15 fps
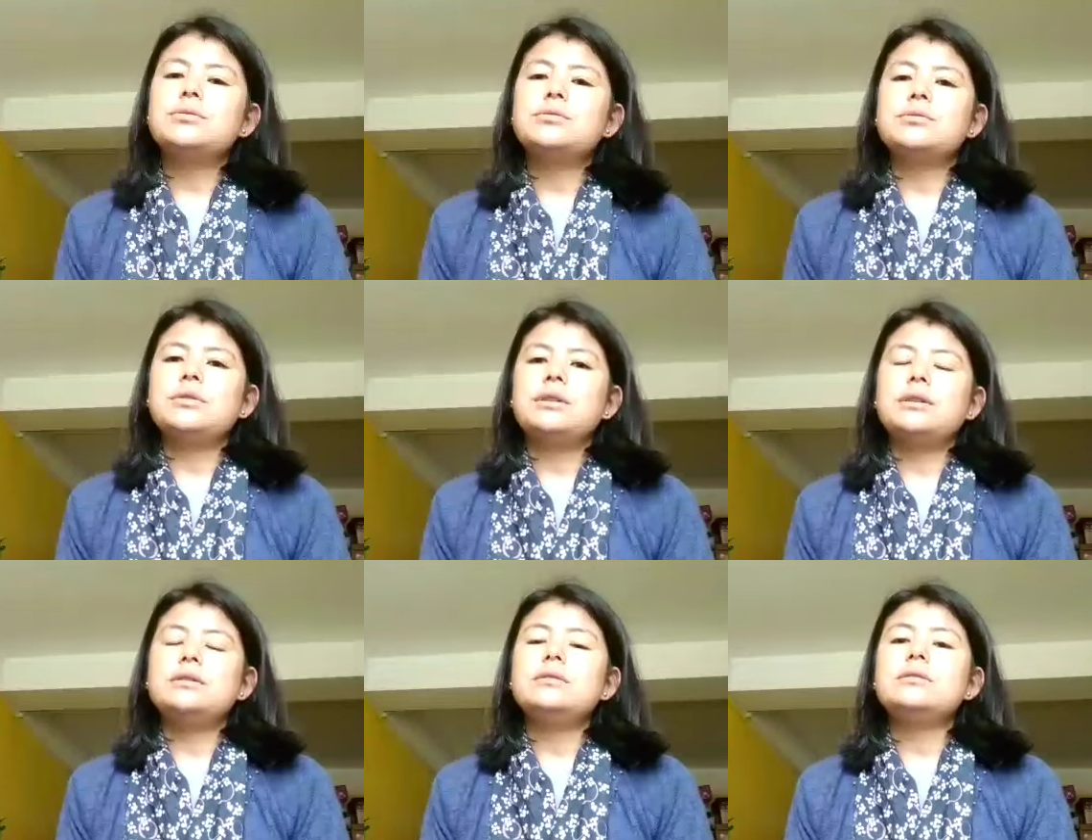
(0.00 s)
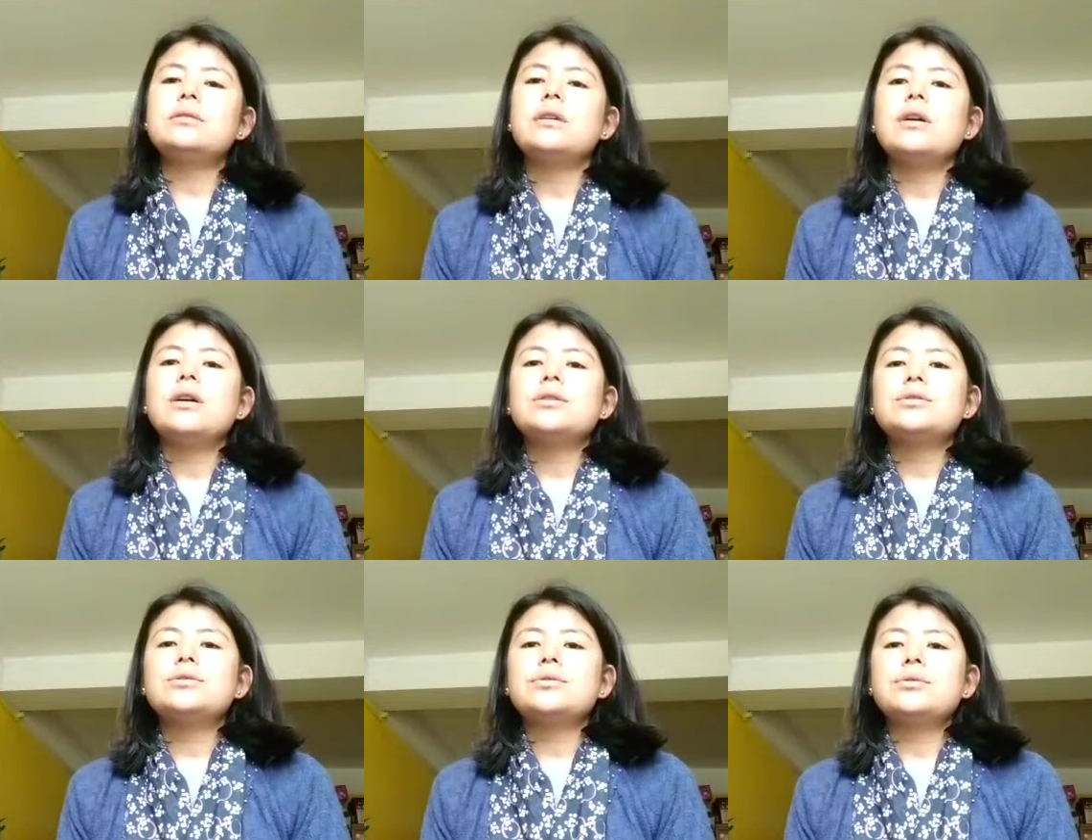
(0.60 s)
students.
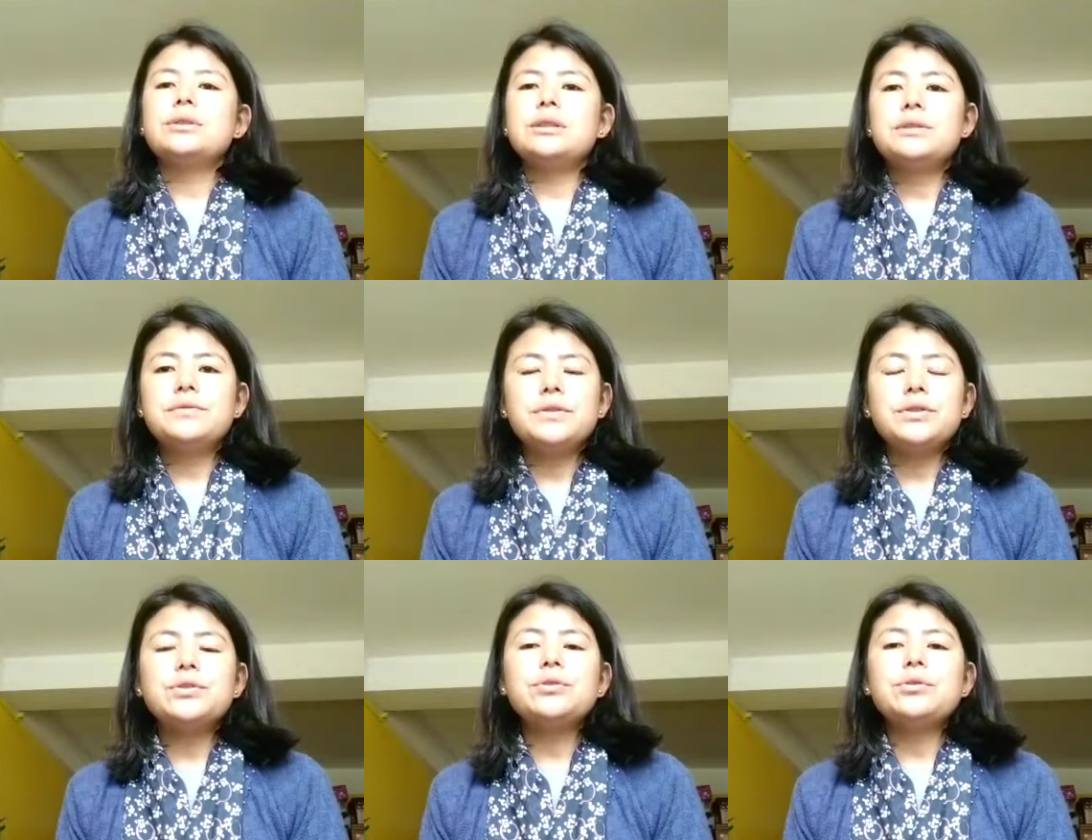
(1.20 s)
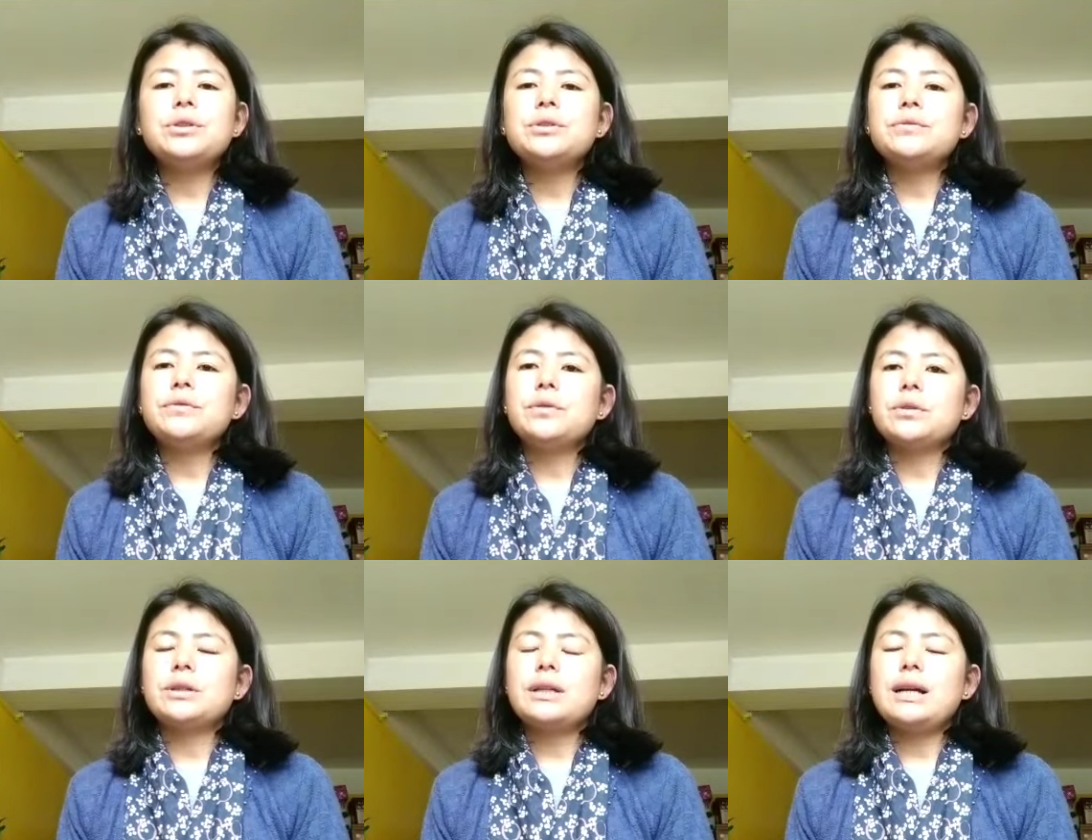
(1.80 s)
So this video is
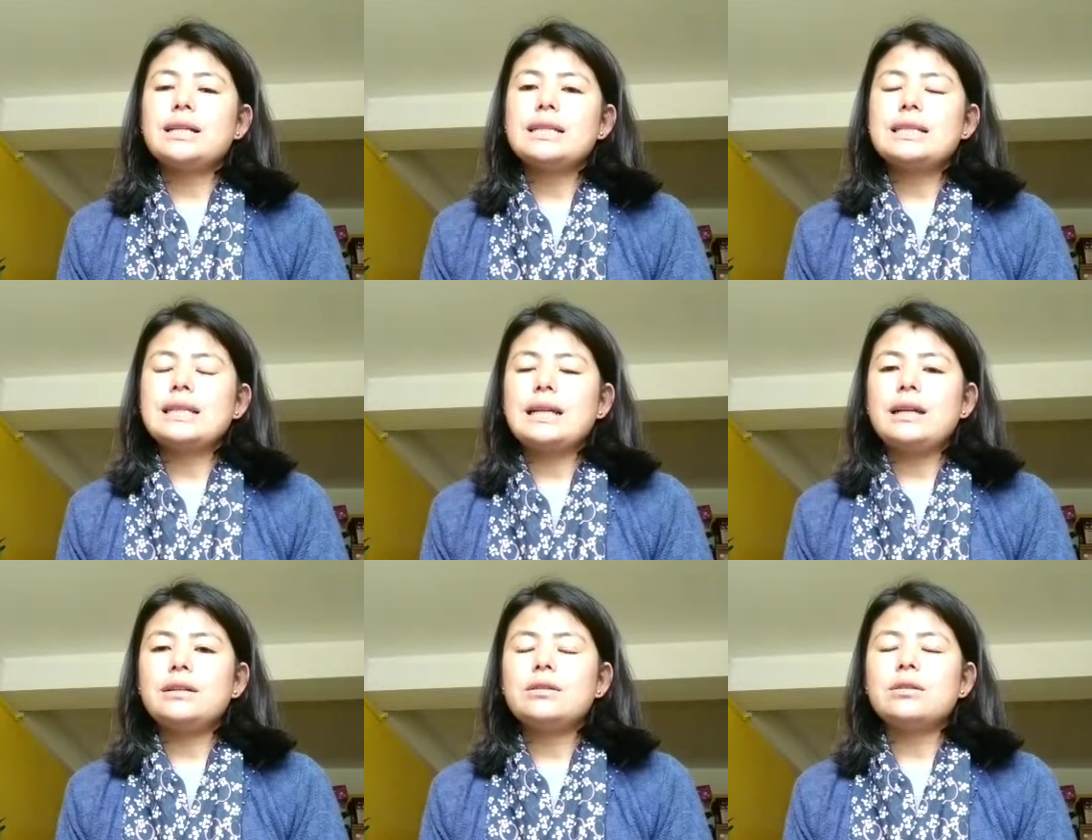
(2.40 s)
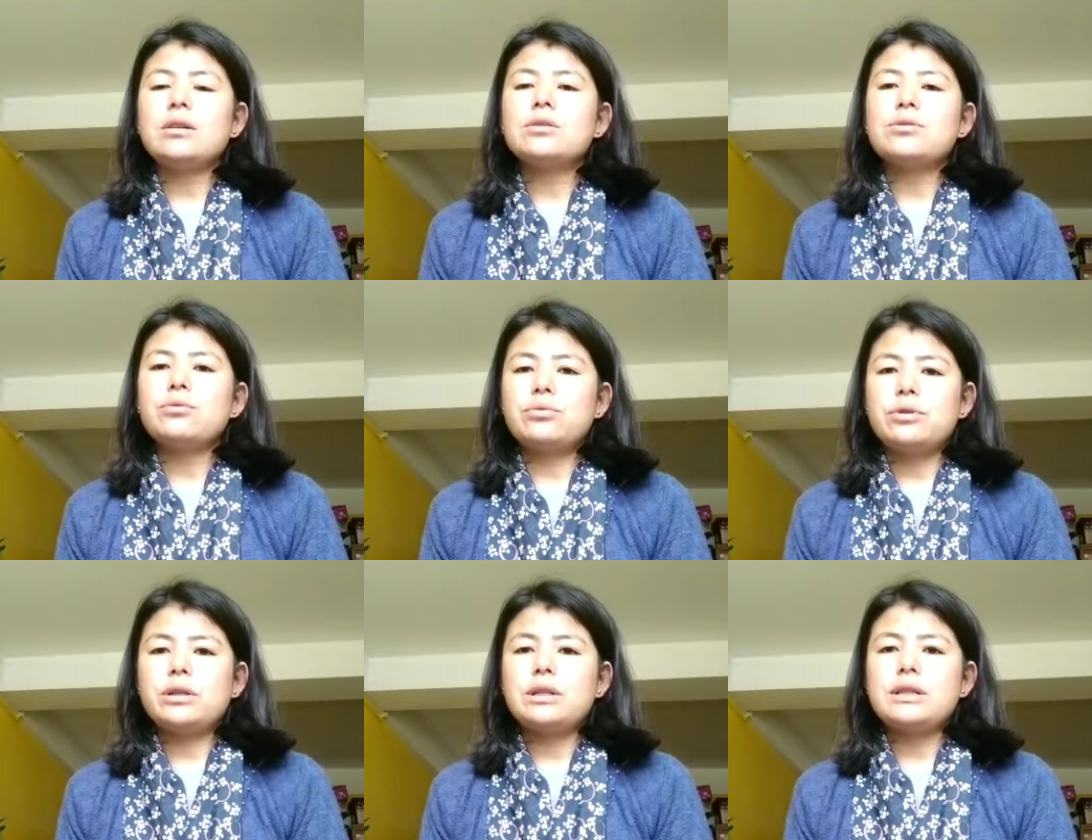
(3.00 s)
for class 8
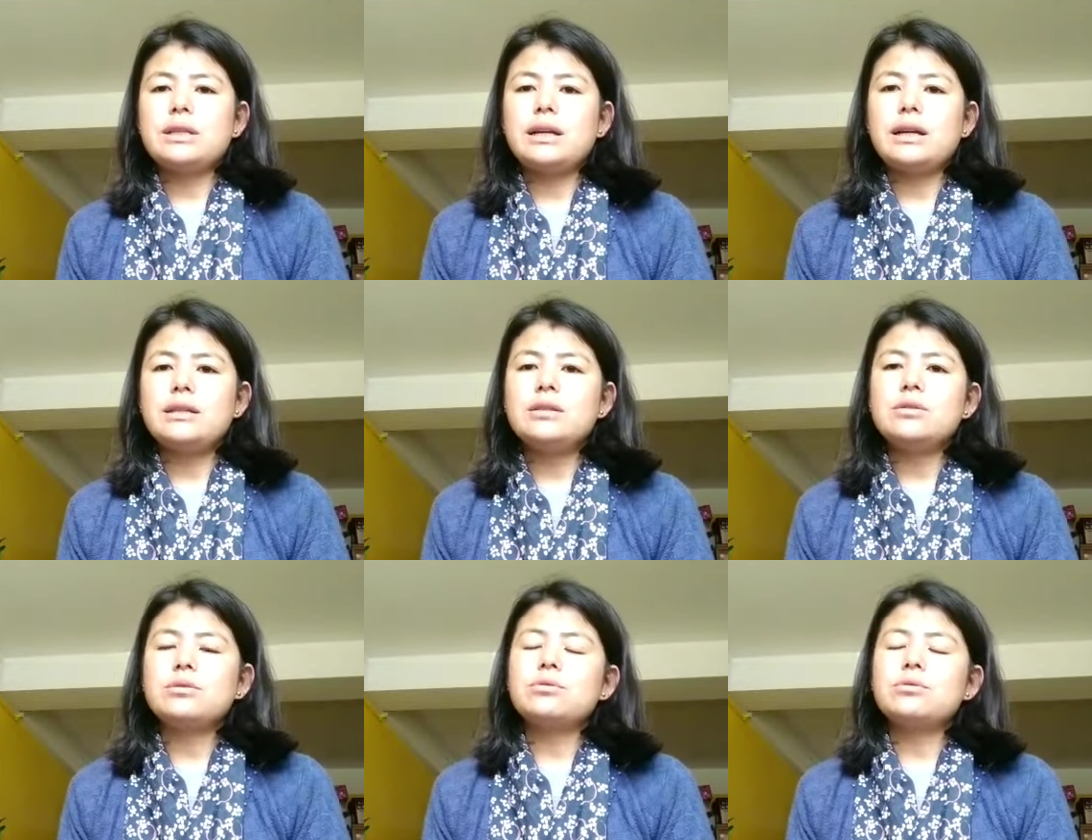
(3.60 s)
social science.